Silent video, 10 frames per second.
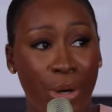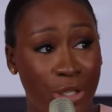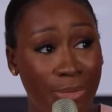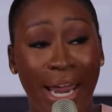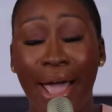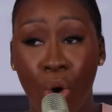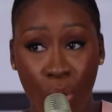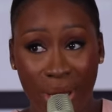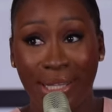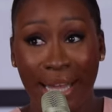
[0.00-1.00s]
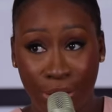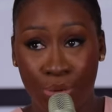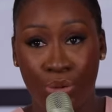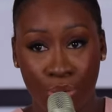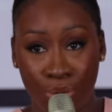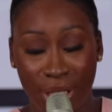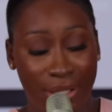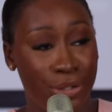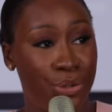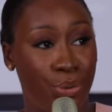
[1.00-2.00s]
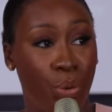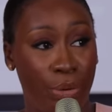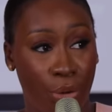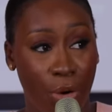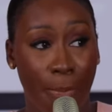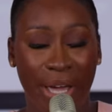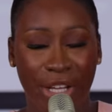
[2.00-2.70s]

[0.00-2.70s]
But something I always like to do is do what you call